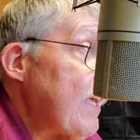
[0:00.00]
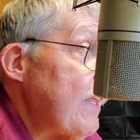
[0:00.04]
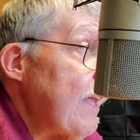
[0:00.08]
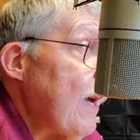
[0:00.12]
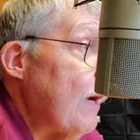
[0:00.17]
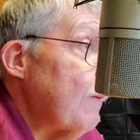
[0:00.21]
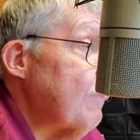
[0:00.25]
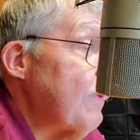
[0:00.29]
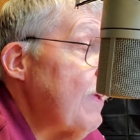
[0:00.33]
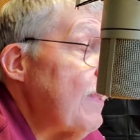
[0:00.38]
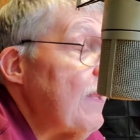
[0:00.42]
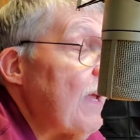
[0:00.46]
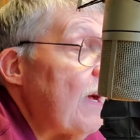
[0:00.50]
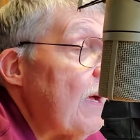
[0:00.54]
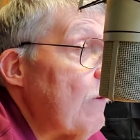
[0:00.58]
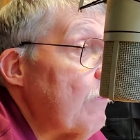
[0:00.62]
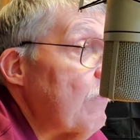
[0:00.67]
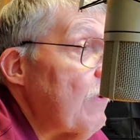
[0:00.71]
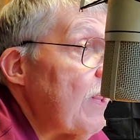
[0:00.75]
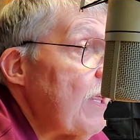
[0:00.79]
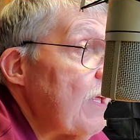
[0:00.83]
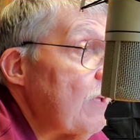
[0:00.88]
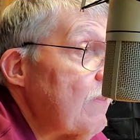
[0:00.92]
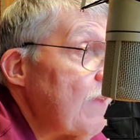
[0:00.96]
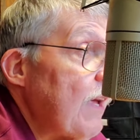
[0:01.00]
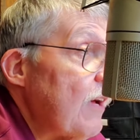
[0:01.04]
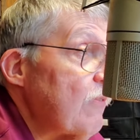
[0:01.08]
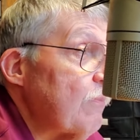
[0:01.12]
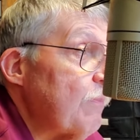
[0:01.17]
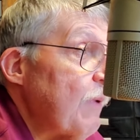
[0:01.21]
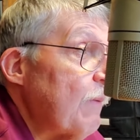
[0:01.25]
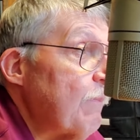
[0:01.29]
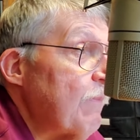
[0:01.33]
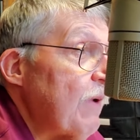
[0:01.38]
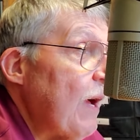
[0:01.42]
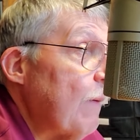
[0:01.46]
that'd be a really nice
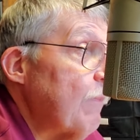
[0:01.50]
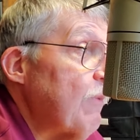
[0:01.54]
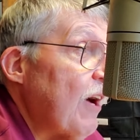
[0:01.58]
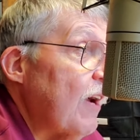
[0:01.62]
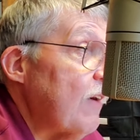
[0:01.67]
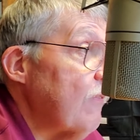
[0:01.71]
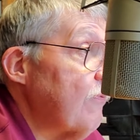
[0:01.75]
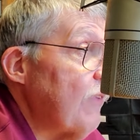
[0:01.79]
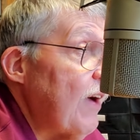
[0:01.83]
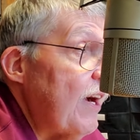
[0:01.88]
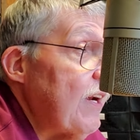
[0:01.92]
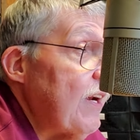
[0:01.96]
memory. I'm not afraid